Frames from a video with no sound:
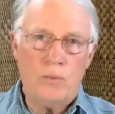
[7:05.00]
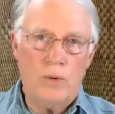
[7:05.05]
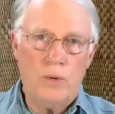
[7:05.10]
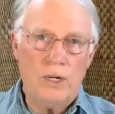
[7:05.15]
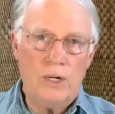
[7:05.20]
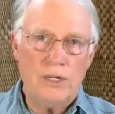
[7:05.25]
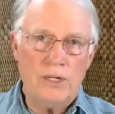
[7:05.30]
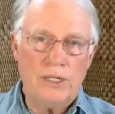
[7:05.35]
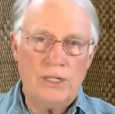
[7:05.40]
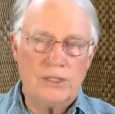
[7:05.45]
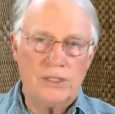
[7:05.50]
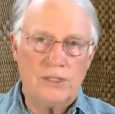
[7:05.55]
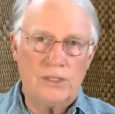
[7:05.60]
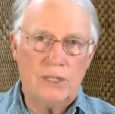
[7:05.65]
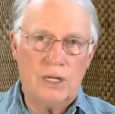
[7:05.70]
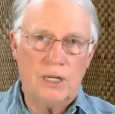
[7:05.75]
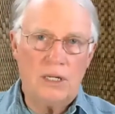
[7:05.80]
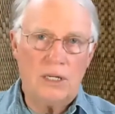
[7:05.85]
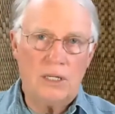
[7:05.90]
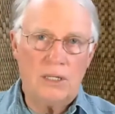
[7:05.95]
awareness,
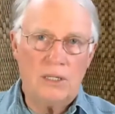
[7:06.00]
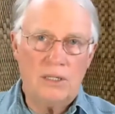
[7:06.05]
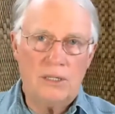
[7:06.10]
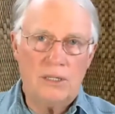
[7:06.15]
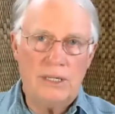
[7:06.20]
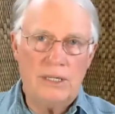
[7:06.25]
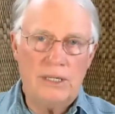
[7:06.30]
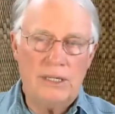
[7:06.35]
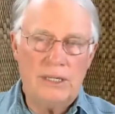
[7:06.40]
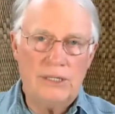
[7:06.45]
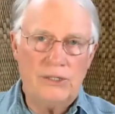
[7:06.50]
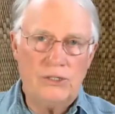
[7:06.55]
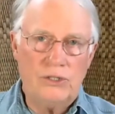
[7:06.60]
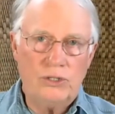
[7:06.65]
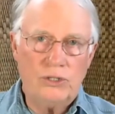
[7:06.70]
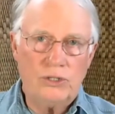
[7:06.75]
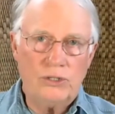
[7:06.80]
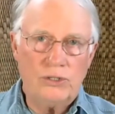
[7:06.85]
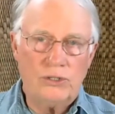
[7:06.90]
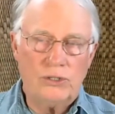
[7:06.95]
it
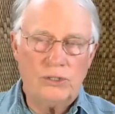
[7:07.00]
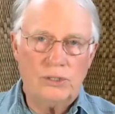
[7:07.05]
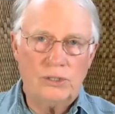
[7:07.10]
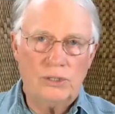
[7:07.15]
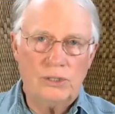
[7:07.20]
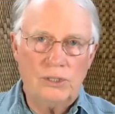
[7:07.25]
just